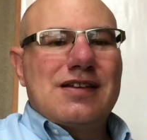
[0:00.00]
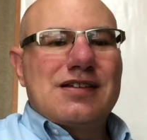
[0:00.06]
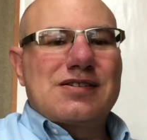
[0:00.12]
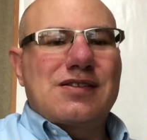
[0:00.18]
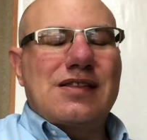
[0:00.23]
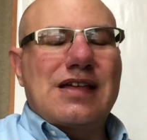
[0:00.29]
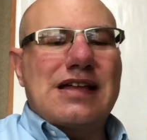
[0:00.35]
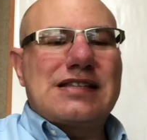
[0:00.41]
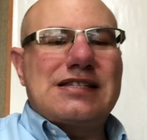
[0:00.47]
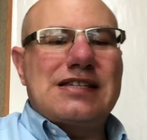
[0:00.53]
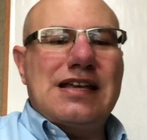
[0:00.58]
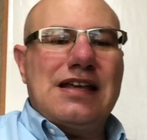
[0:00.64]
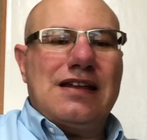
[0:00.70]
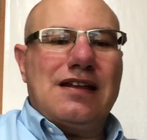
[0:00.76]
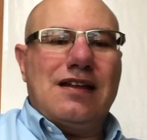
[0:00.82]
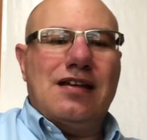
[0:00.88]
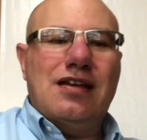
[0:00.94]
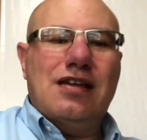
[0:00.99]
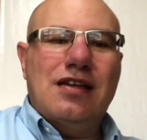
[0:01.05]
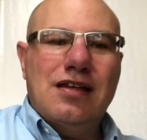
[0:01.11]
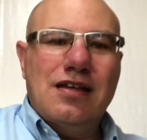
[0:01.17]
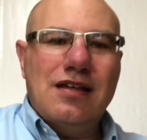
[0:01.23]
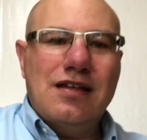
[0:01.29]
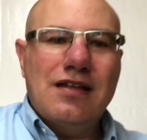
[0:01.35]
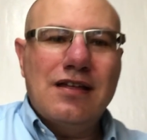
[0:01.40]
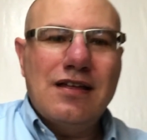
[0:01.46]
So that's it.
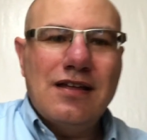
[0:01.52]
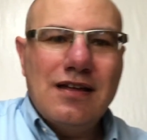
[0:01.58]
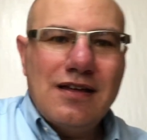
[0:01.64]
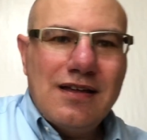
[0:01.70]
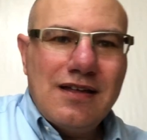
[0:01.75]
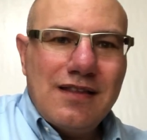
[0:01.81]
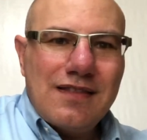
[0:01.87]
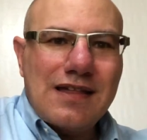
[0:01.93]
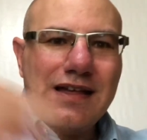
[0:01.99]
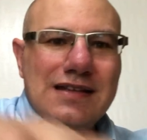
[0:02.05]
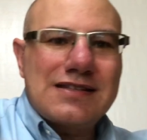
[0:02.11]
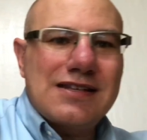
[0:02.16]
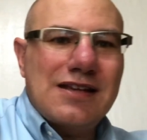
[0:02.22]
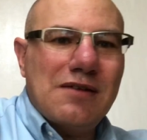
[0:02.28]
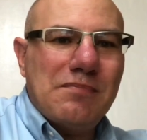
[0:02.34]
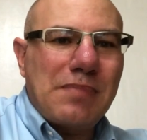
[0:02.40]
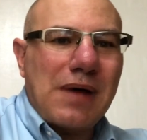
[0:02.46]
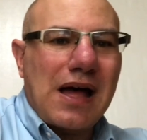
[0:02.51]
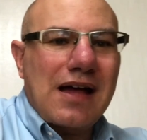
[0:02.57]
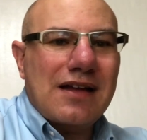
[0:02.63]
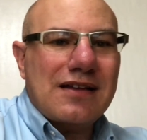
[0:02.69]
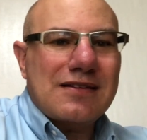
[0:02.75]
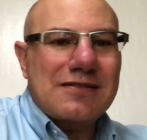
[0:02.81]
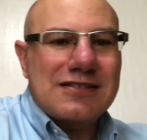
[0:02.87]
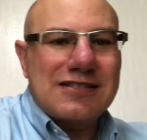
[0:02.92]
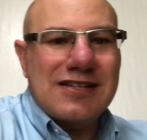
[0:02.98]
That's the
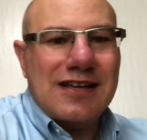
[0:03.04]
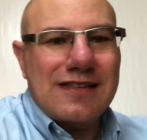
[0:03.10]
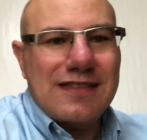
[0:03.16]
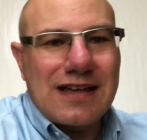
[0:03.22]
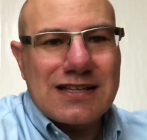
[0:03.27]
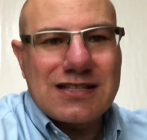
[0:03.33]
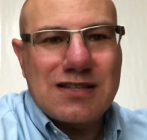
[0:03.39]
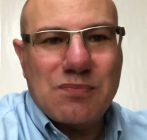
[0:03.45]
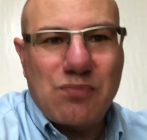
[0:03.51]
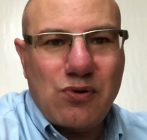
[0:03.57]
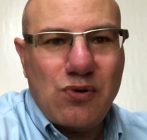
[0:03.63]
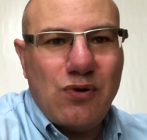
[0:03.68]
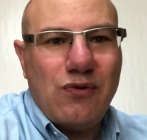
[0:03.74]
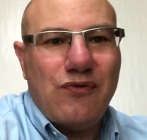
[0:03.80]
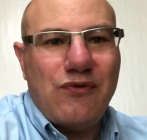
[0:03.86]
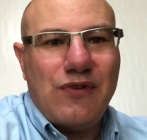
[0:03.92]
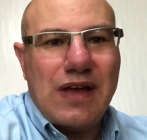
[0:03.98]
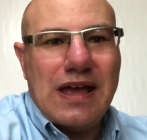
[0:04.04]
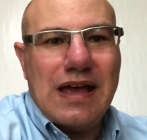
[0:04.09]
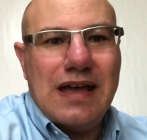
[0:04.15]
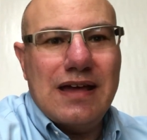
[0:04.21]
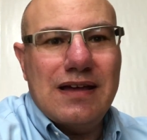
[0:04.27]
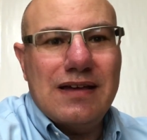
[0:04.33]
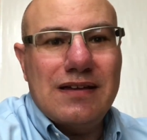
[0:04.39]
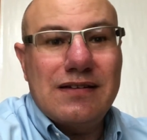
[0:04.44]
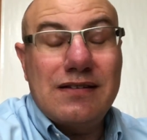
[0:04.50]
unboxing. That's the proof,
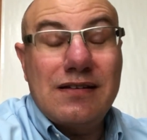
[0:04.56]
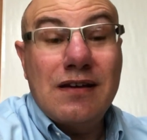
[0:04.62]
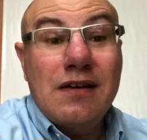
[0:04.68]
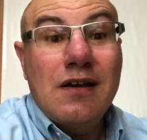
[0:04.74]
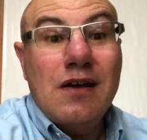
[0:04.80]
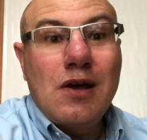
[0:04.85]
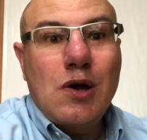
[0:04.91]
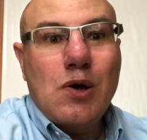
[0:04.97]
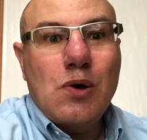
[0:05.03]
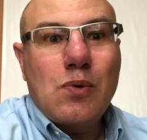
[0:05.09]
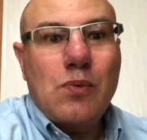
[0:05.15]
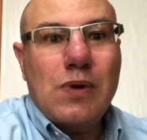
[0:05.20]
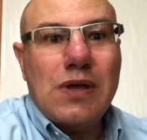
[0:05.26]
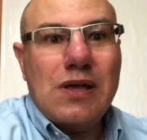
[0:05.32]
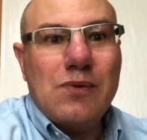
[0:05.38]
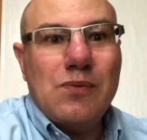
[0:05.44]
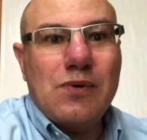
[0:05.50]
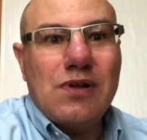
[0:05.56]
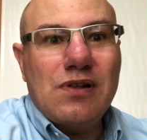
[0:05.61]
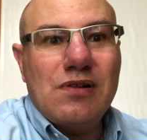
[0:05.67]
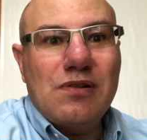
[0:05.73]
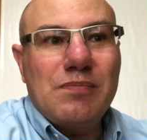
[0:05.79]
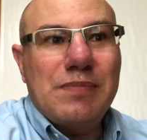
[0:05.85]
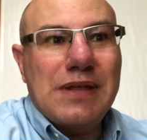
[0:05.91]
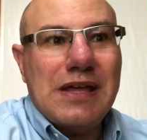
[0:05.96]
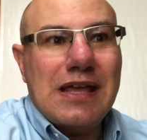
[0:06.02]
and we
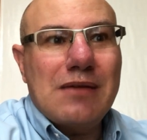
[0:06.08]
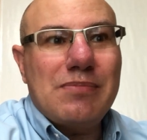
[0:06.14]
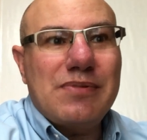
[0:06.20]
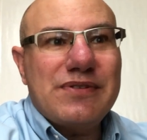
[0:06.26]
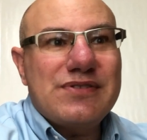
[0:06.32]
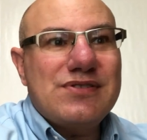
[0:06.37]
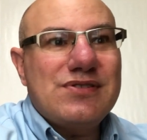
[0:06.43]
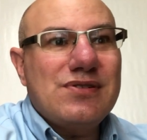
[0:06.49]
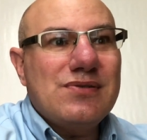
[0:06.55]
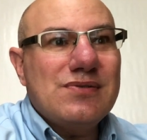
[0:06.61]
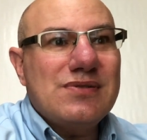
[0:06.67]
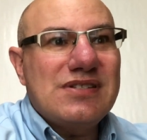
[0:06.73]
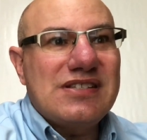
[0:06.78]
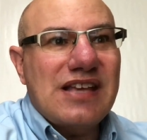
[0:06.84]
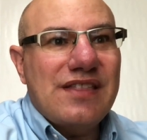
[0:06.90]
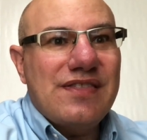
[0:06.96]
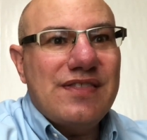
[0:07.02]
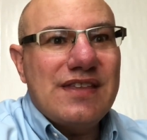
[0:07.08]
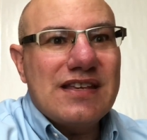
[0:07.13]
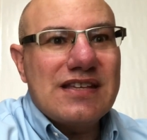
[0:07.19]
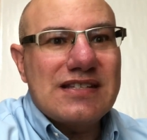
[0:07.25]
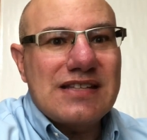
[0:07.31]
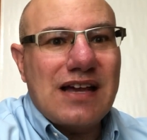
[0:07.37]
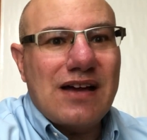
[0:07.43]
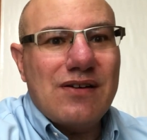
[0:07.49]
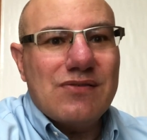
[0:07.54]
will be able to send
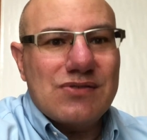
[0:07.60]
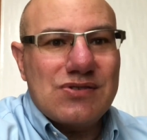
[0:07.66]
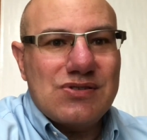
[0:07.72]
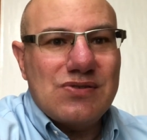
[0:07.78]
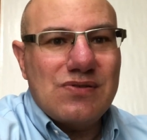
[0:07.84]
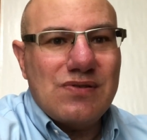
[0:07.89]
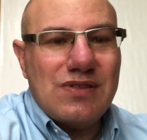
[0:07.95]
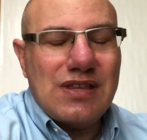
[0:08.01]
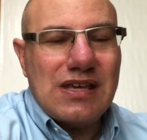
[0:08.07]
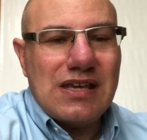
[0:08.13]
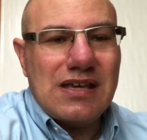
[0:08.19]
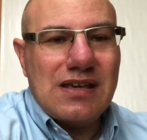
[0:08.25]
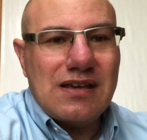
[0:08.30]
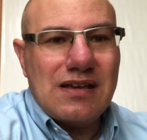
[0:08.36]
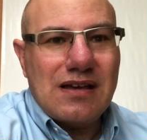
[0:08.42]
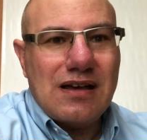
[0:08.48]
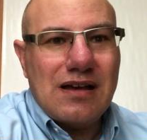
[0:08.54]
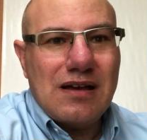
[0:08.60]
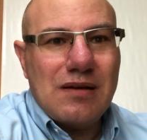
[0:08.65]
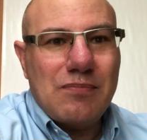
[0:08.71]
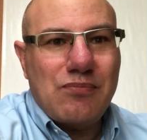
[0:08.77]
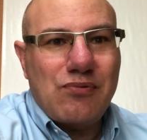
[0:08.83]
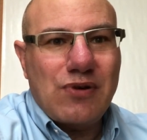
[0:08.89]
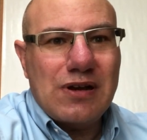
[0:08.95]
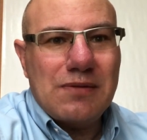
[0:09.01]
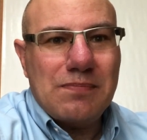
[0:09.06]
this out to the
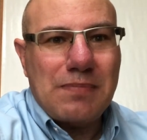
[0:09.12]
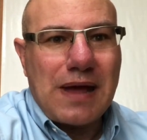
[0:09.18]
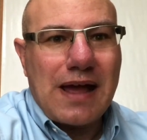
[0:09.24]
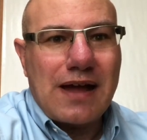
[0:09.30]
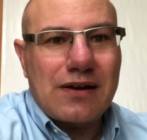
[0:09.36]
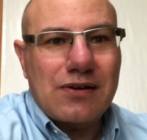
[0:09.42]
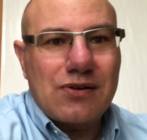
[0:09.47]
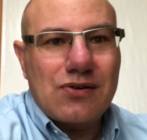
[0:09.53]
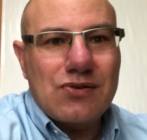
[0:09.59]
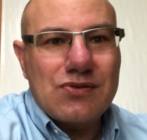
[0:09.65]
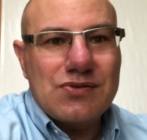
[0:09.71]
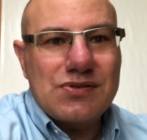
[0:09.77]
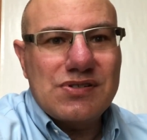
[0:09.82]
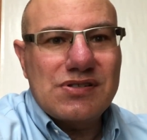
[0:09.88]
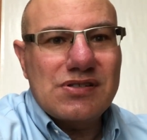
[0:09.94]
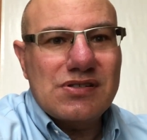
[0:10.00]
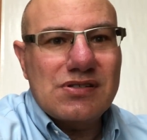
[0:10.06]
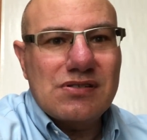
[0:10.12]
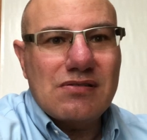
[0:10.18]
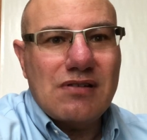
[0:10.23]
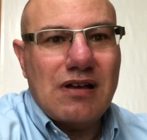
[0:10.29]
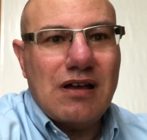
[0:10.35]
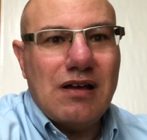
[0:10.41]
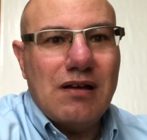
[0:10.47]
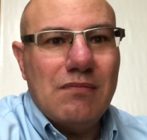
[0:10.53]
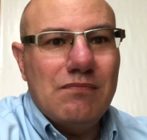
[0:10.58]
print backers
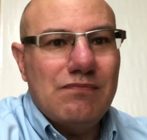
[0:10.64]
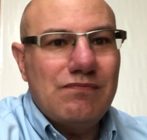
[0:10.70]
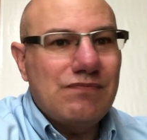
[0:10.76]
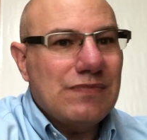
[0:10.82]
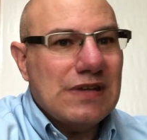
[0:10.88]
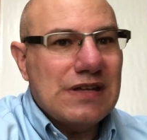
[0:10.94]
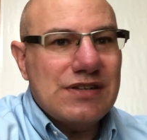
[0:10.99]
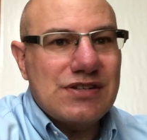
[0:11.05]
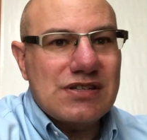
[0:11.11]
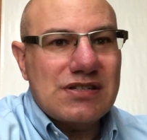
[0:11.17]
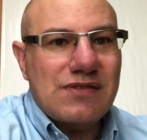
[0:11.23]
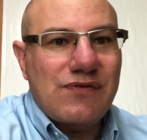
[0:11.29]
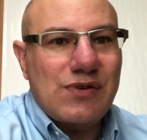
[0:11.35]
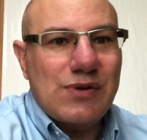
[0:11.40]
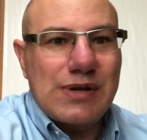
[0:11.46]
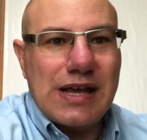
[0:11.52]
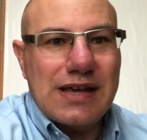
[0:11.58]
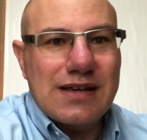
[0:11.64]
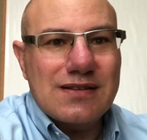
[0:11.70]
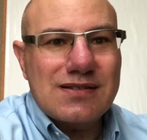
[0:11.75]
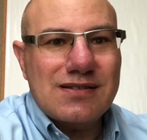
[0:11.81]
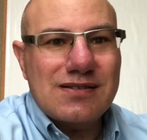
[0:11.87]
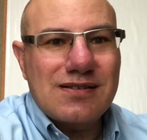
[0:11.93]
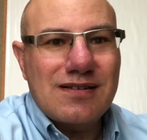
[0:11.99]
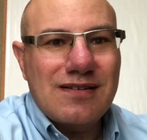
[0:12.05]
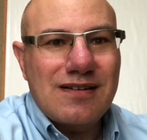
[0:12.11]
in just a few
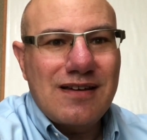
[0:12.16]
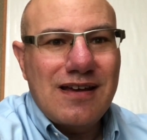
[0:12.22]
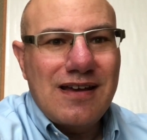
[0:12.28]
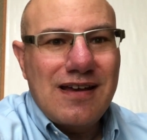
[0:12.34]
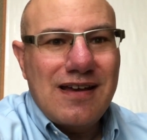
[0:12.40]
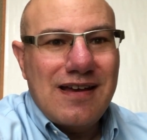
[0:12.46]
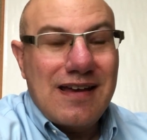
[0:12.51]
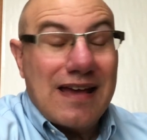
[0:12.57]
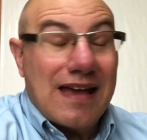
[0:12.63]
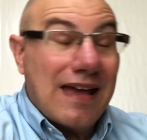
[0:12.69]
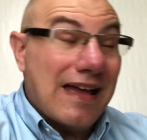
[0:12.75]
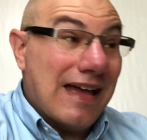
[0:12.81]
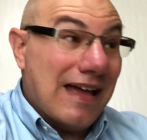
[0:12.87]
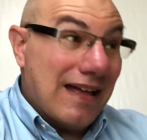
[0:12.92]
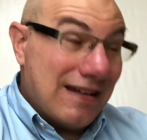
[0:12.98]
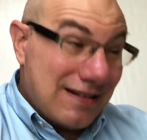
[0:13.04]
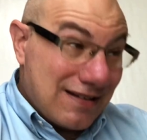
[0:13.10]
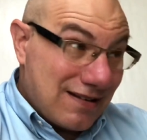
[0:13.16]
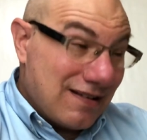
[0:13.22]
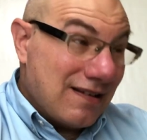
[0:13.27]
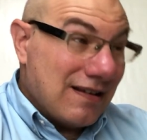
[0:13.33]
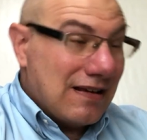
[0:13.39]
days. And